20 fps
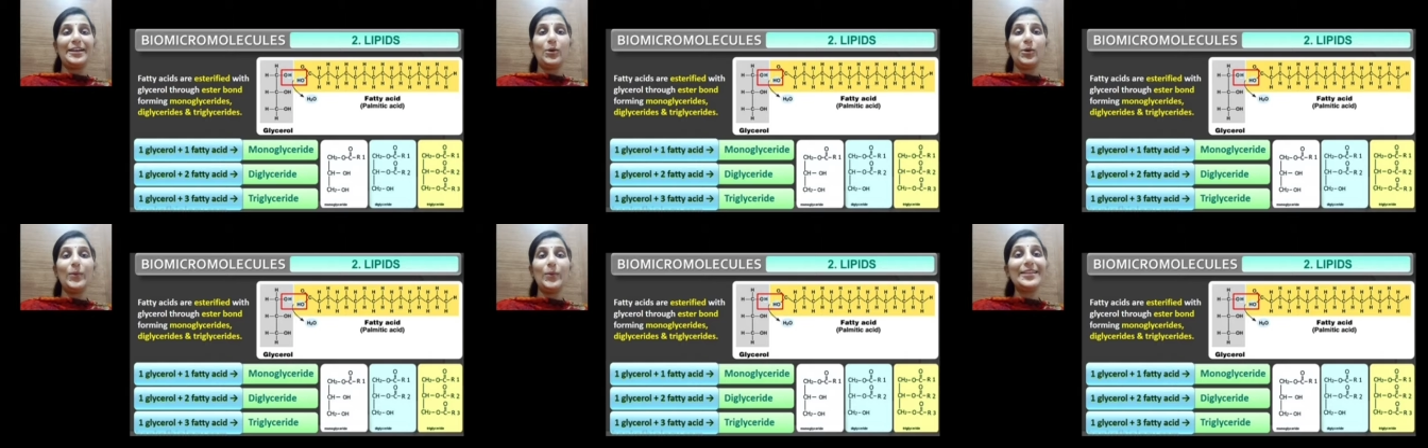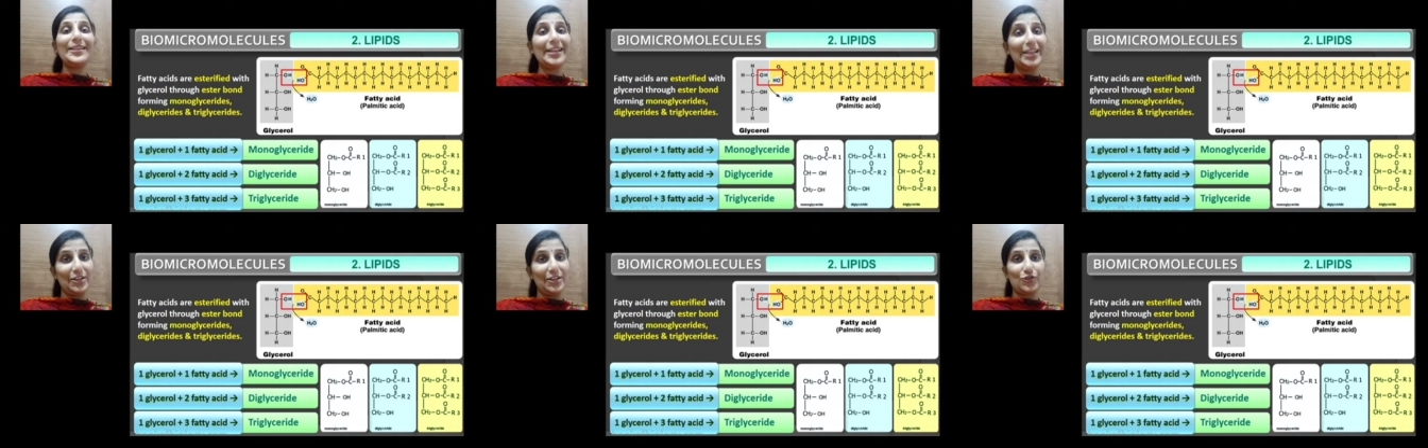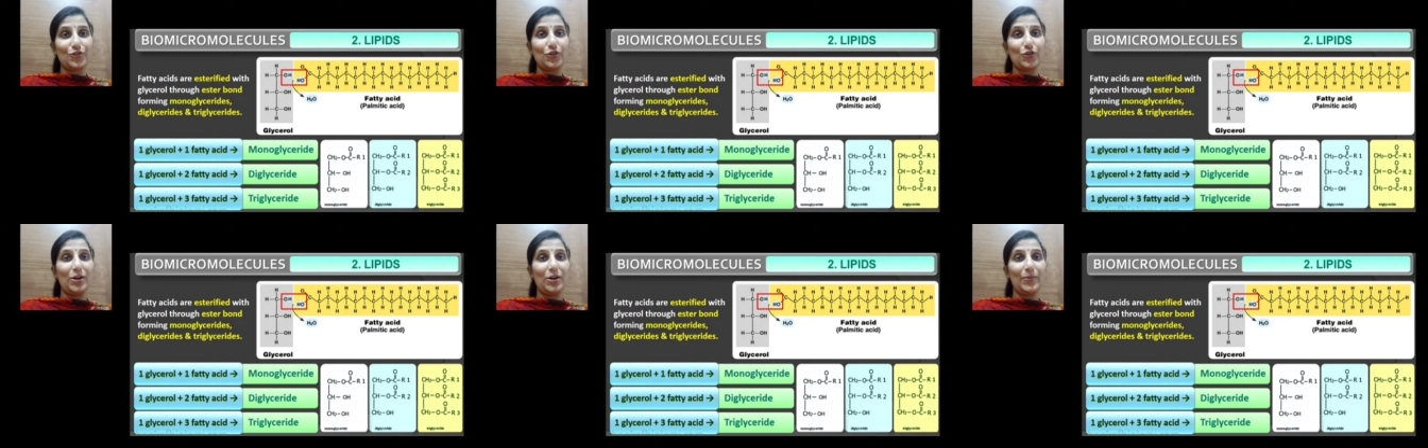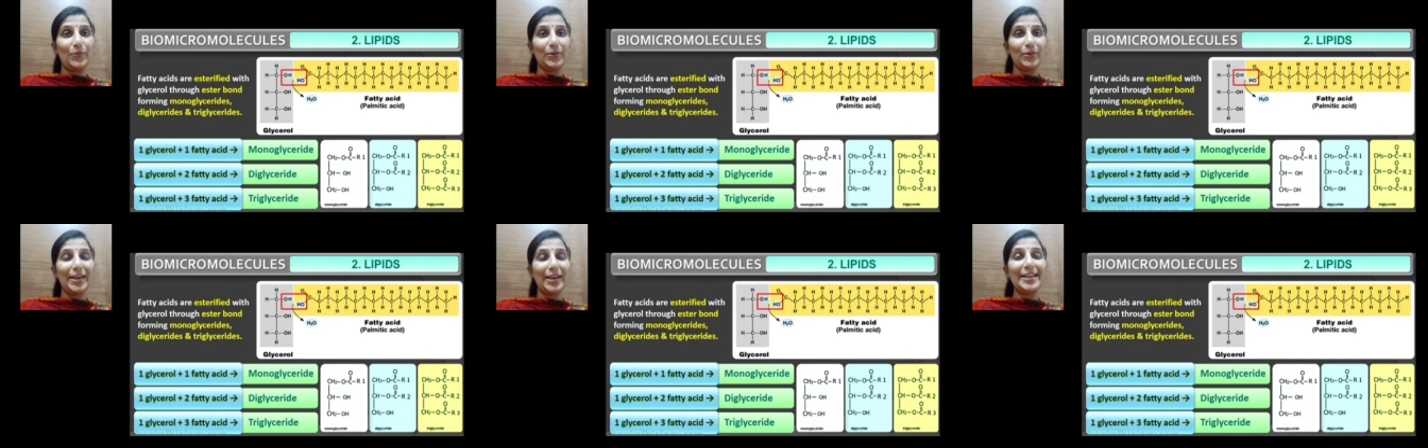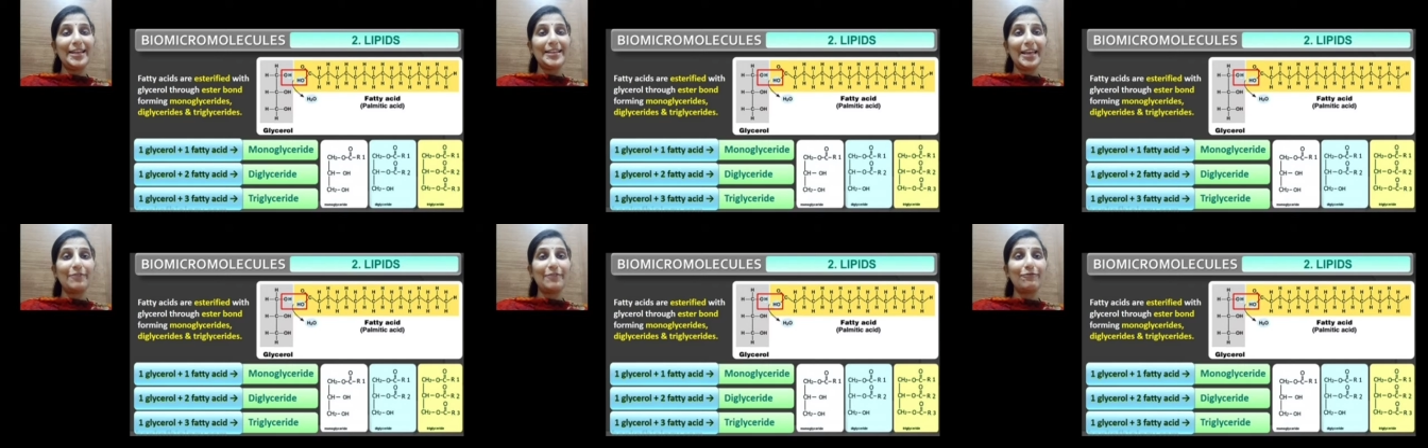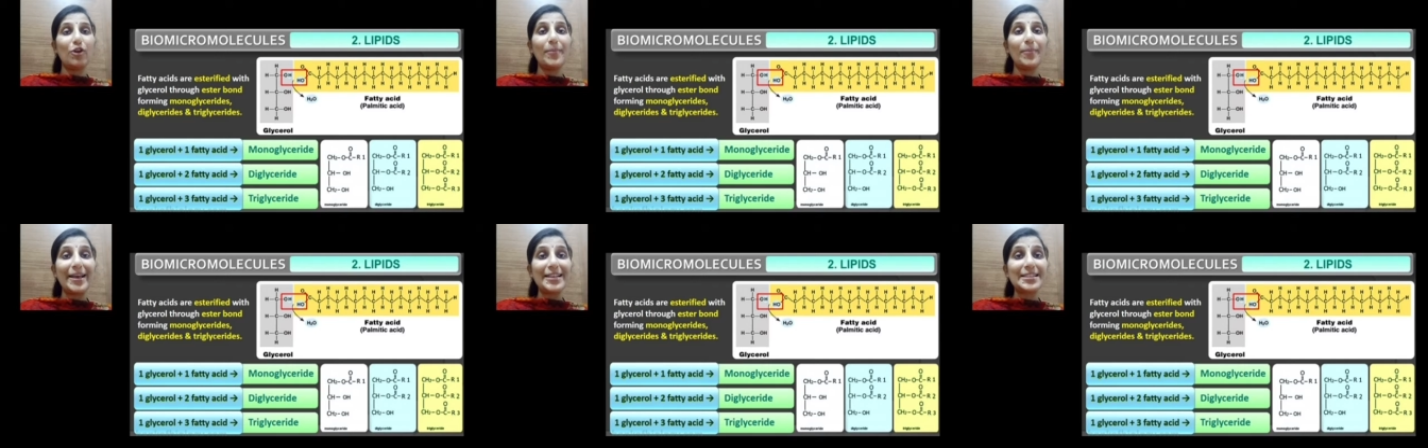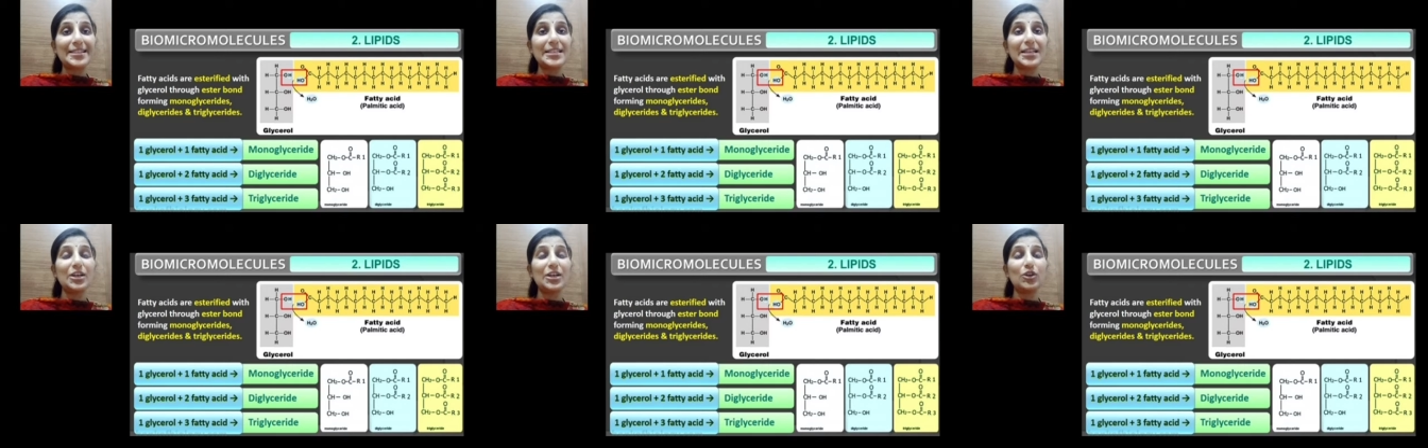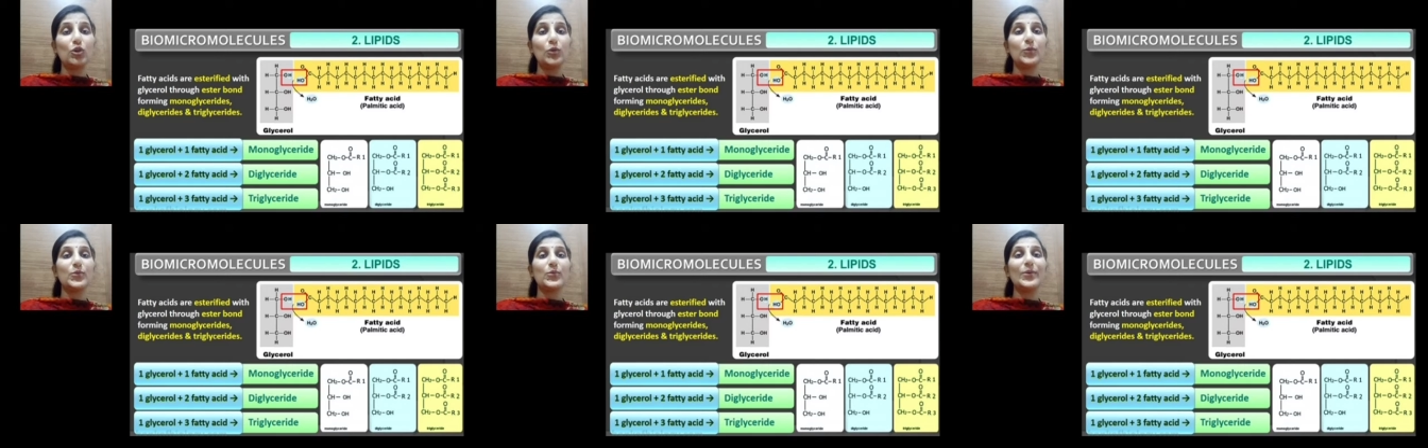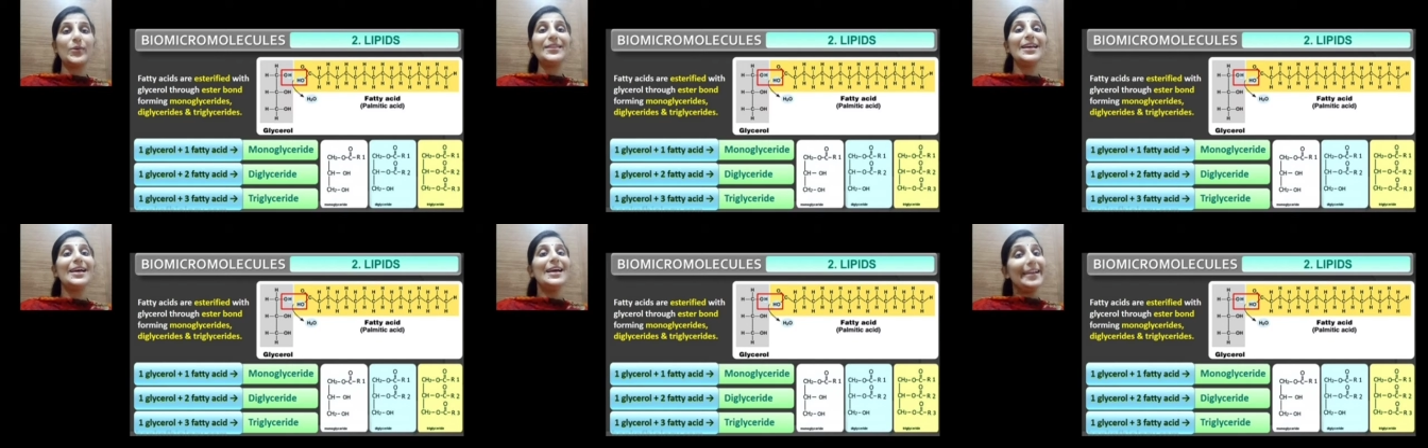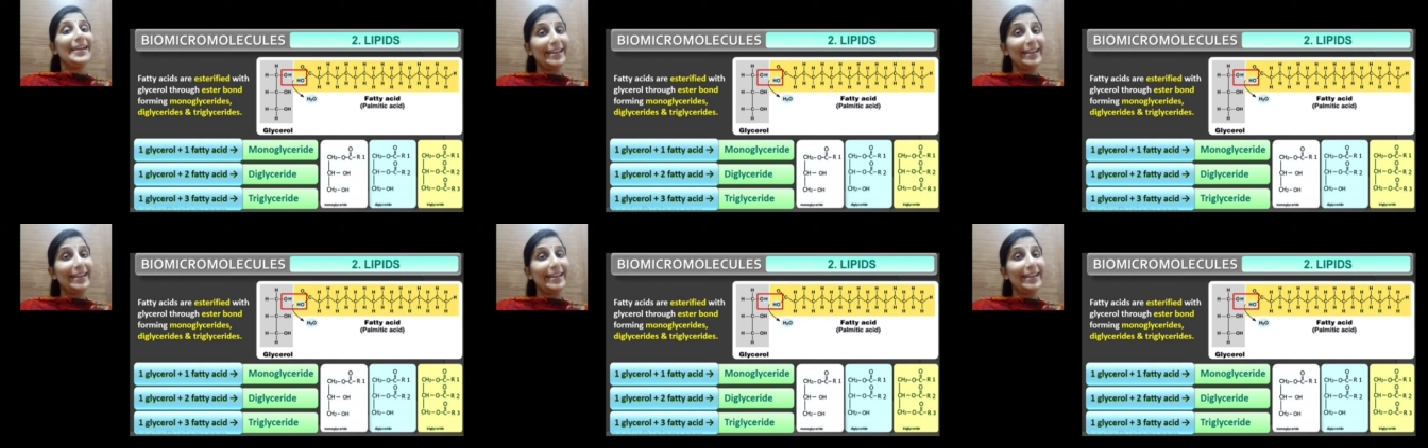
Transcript: with glycerol. Okay, it can form ester groups with